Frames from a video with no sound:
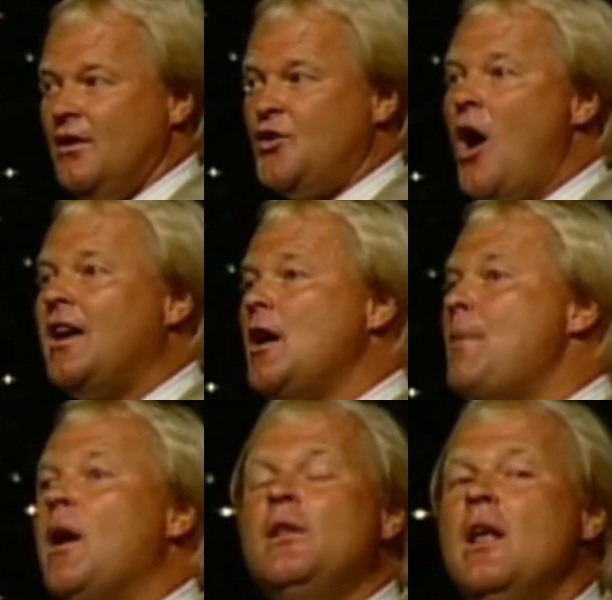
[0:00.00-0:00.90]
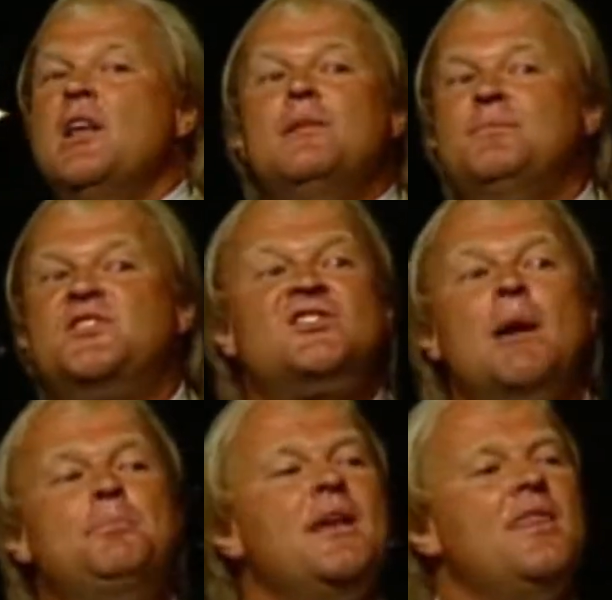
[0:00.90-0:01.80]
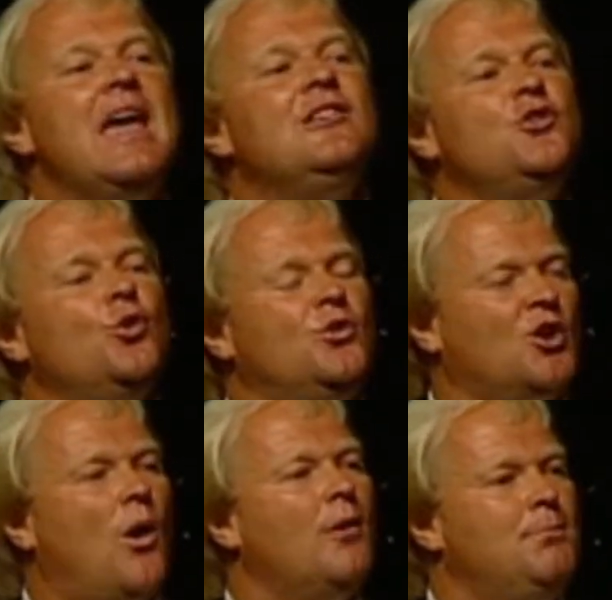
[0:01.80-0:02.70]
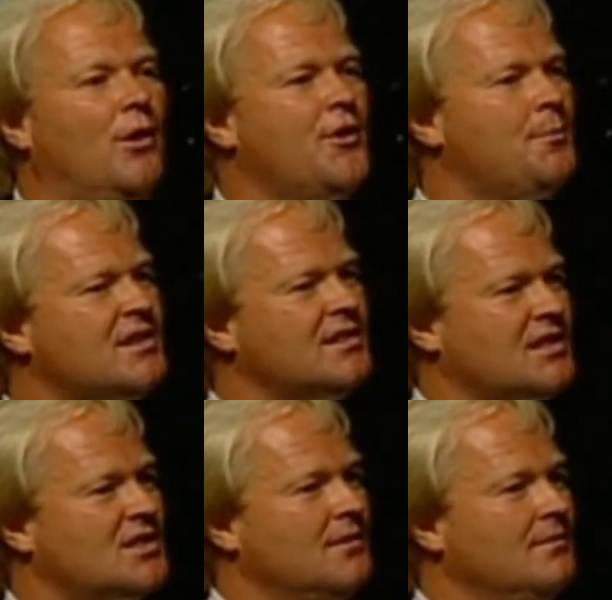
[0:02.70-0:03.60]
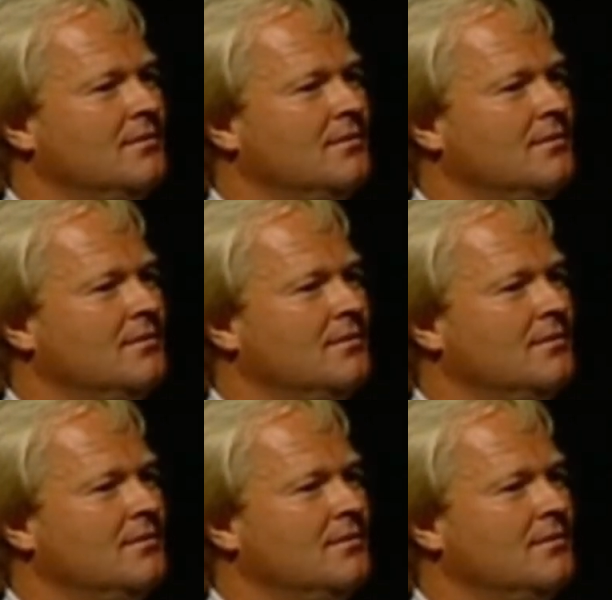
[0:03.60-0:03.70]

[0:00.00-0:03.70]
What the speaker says: talking about something they do to go out and build their business.